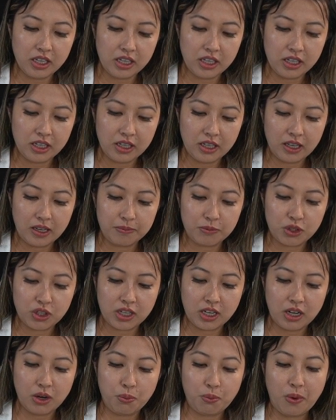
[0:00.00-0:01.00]
I'm
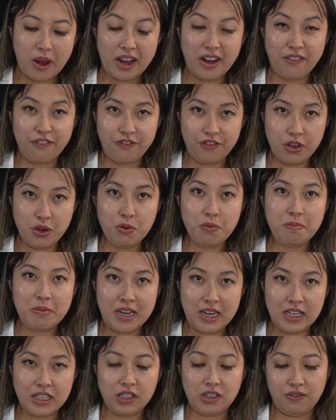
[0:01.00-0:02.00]
just gonna wait a few
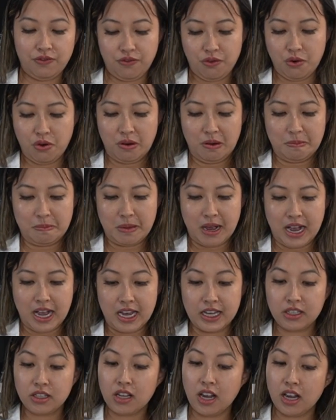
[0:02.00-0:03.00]
minutes for
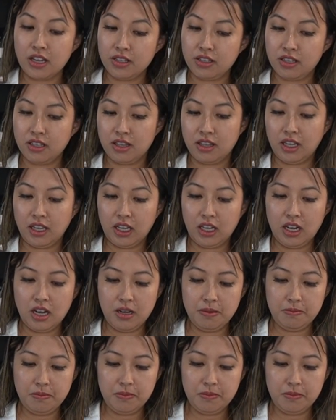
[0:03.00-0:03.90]
my sauce to thicken up.